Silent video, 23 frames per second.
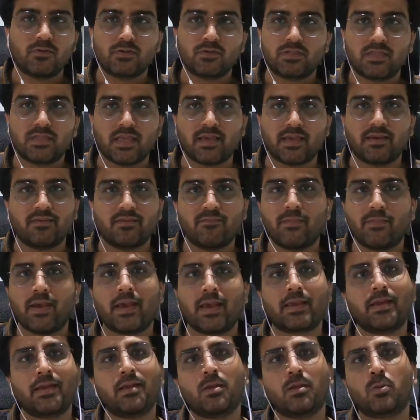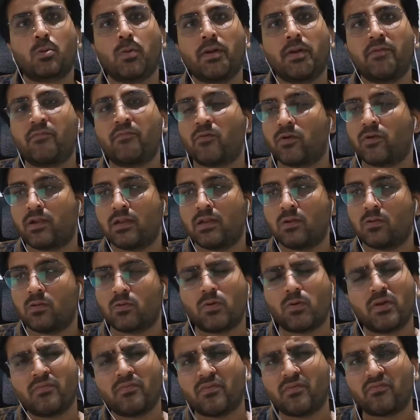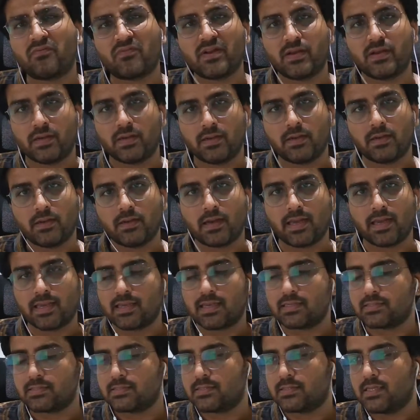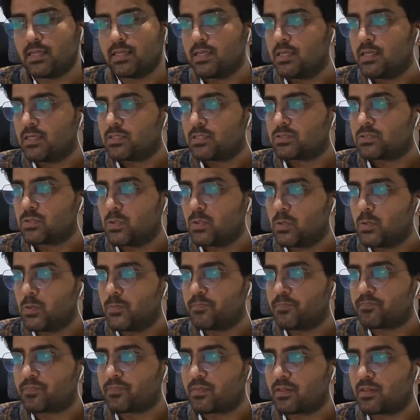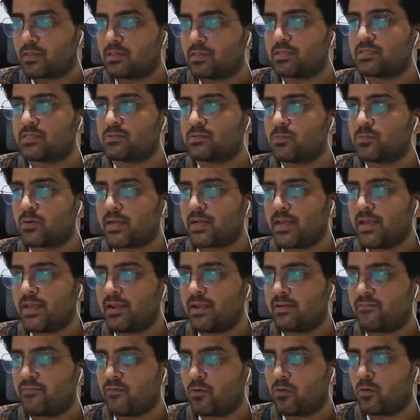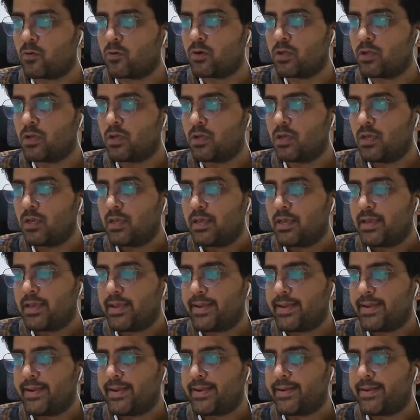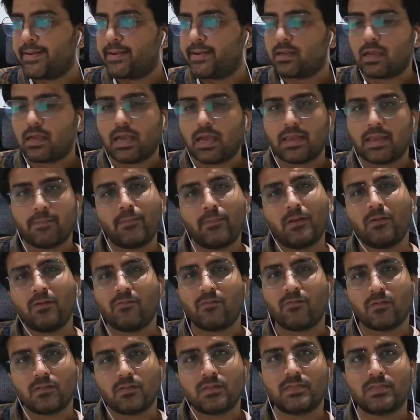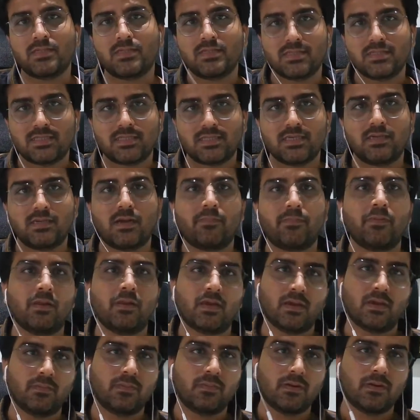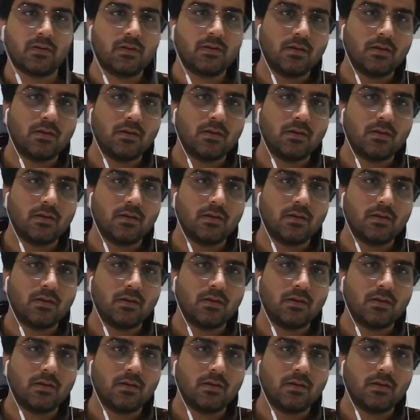thing back in 2014 or 2015, I guess. So this is what I had followed, and I believe this is still applicable.